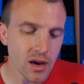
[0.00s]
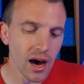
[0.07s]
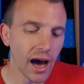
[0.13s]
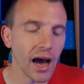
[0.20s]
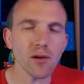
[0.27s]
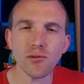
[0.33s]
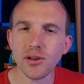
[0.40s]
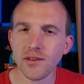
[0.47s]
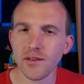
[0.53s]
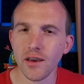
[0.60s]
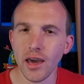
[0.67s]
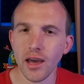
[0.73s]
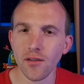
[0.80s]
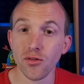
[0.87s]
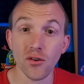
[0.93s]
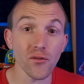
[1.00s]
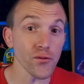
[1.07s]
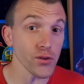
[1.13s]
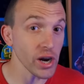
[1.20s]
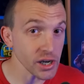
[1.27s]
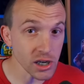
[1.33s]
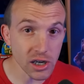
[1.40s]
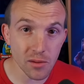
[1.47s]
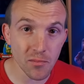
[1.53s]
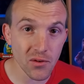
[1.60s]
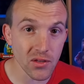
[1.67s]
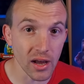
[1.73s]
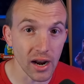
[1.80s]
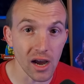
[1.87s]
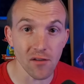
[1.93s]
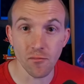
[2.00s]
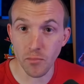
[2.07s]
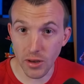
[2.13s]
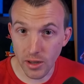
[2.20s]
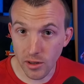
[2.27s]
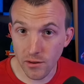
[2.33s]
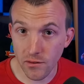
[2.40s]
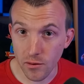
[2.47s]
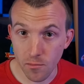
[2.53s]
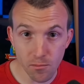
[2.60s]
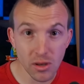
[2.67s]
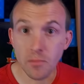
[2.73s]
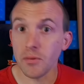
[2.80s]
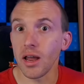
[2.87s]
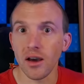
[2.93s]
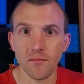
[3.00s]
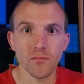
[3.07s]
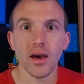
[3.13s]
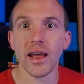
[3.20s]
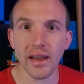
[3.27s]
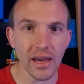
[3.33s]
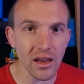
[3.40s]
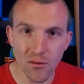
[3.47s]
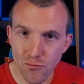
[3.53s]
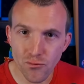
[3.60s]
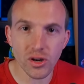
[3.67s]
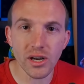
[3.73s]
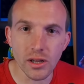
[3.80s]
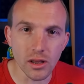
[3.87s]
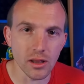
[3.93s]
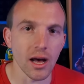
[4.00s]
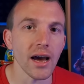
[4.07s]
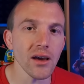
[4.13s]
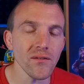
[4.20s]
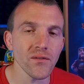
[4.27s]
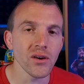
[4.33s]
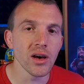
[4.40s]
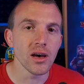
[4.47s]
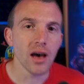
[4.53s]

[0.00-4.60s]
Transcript: I would say the friendships that I've built, people I've met in real life,